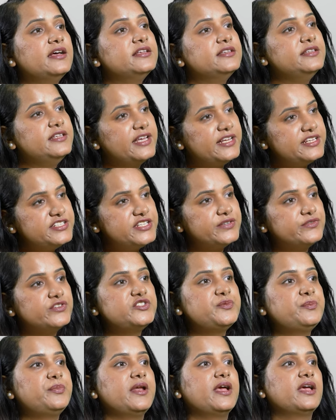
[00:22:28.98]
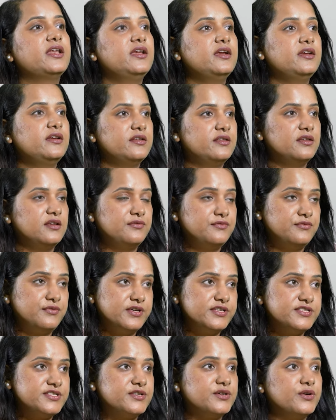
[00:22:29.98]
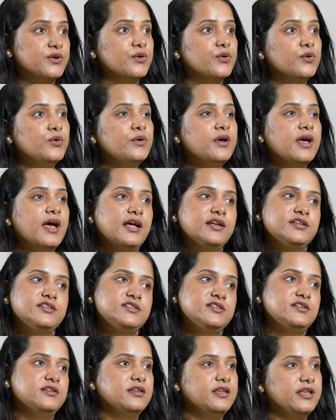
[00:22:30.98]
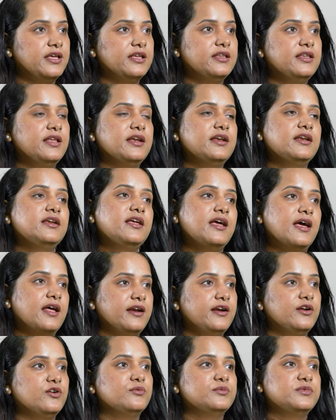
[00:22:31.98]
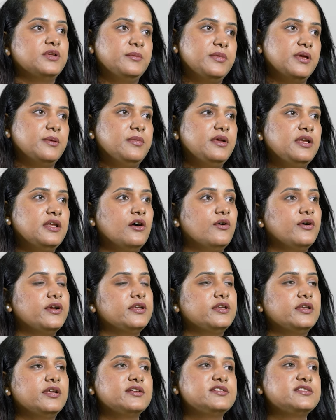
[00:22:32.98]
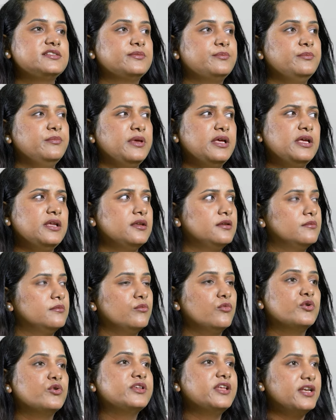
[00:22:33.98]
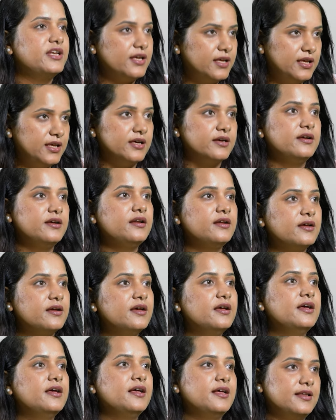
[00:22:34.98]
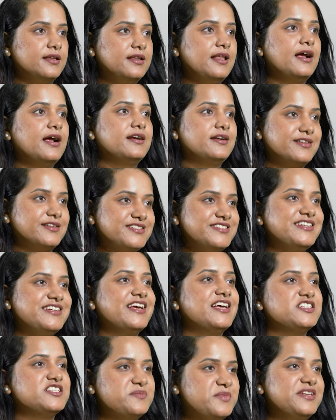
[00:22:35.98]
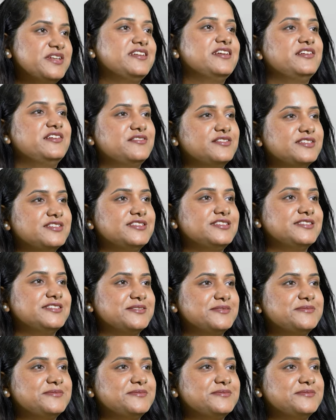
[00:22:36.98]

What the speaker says: Then she was pregnant in the first go, and they then carried home the baby. Now it has been more than a year that she has been delivered.